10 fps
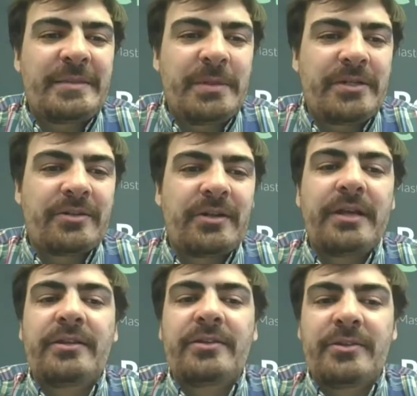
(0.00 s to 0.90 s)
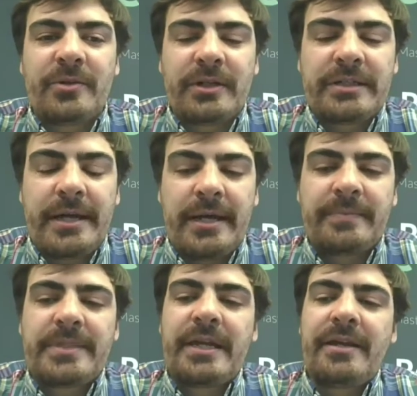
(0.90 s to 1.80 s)
Spiegel, and the New York
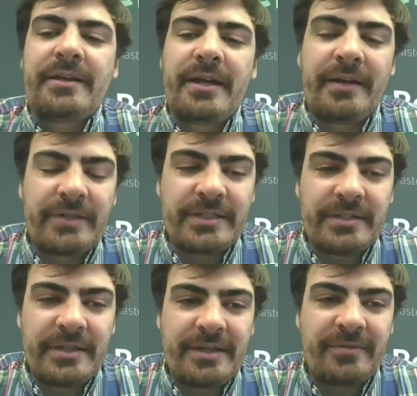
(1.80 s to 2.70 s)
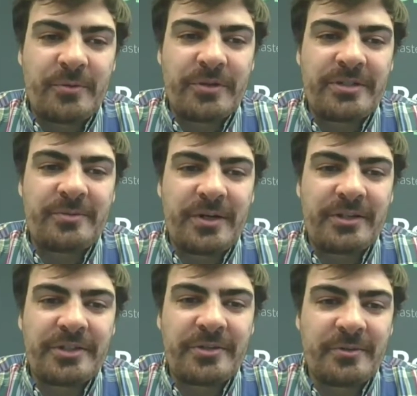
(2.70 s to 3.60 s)
Times, and obviously, of course,
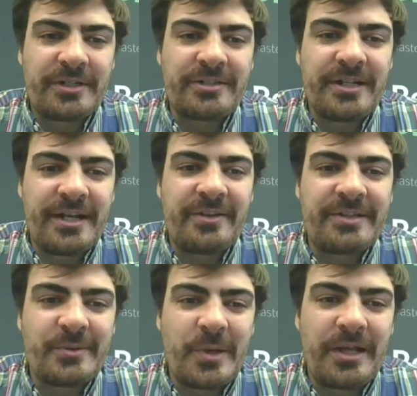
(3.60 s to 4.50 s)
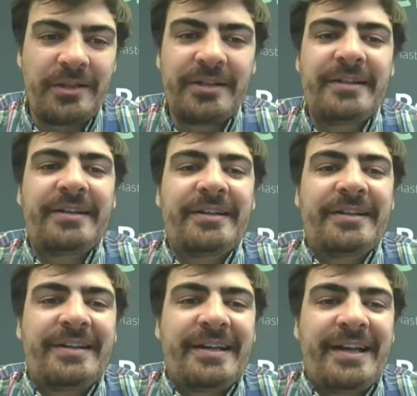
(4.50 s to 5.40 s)
RelishCareers now as well.
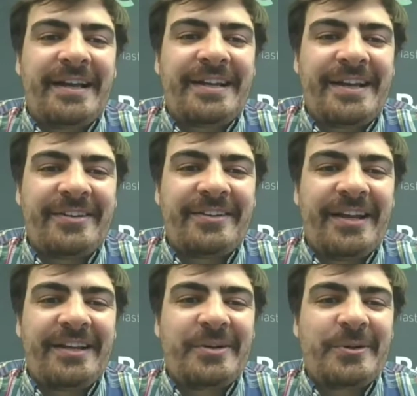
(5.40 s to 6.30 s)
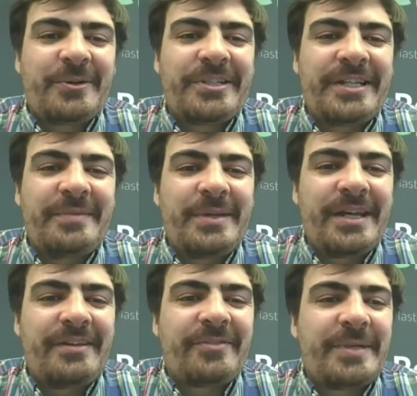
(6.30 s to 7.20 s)
Caroline holds an
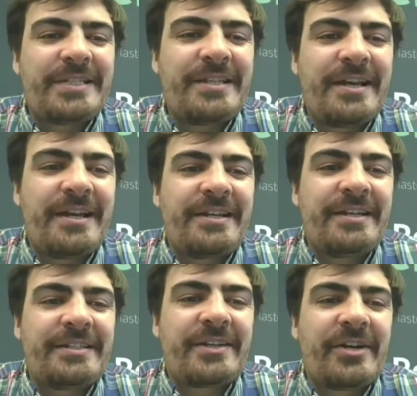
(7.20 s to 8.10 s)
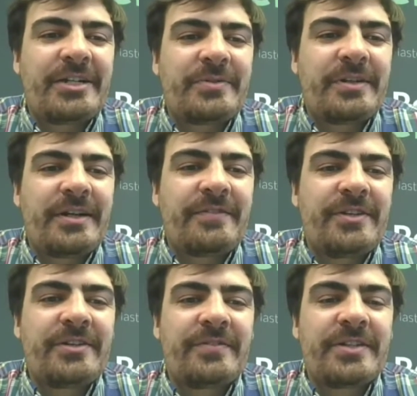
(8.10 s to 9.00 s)
MBA from INSEAD and is a graduate of the
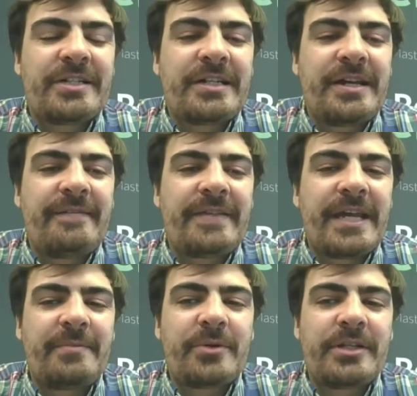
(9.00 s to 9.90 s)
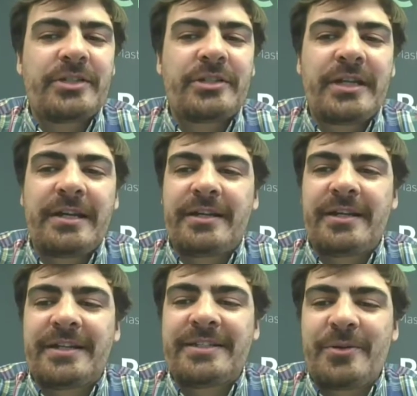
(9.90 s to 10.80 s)
University of Cambridge.
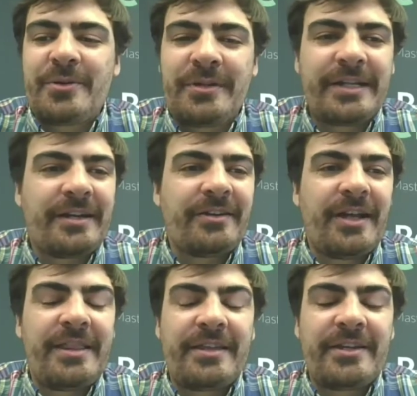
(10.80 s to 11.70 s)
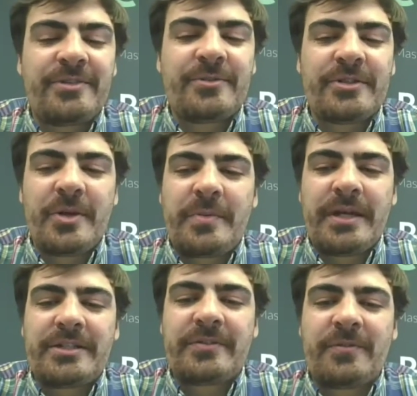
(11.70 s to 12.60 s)
So Caroline, thank you so
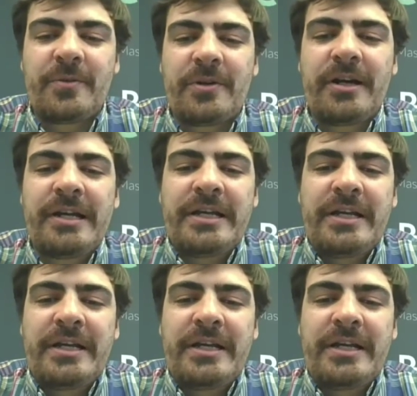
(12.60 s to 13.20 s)
much for